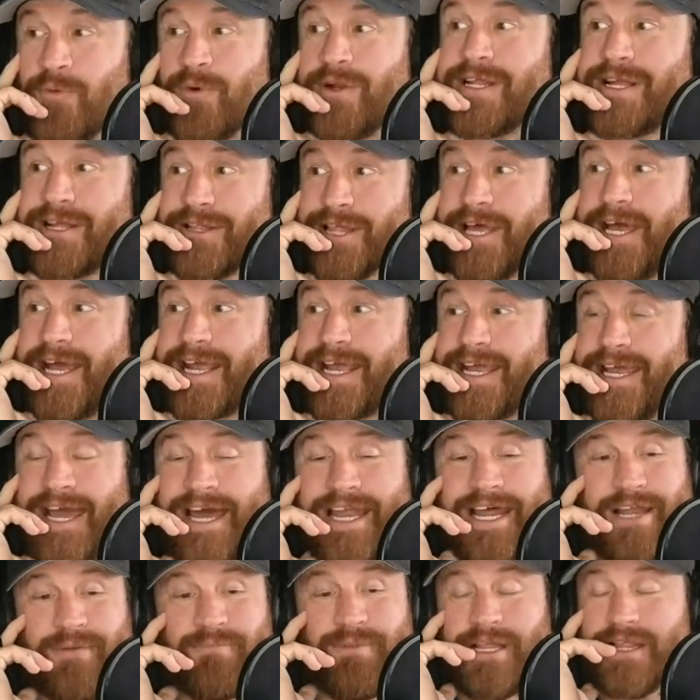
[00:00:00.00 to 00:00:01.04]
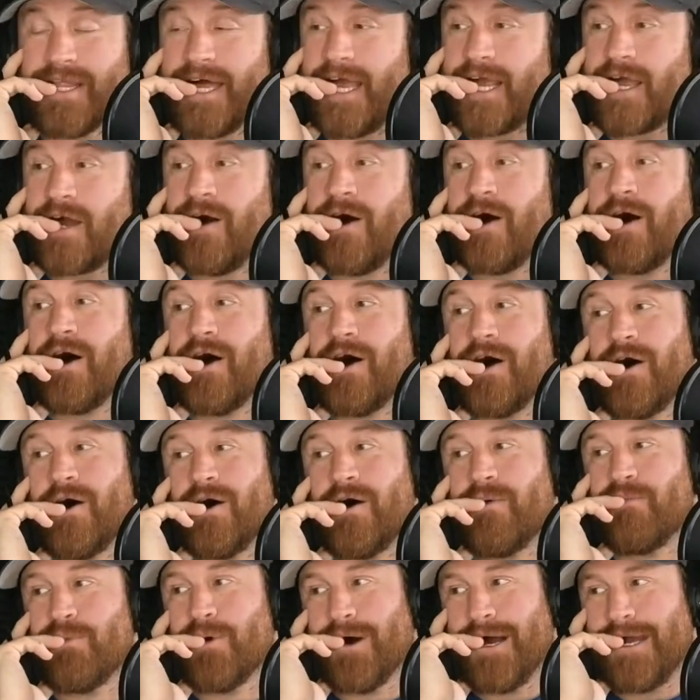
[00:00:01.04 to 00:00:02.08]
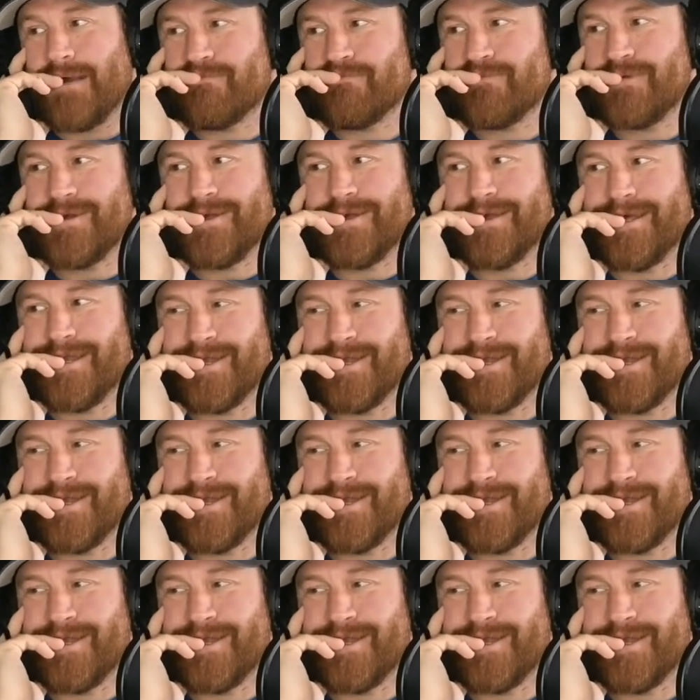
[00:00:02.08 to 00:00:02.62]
then it would click, and I'd be like, oh boy, I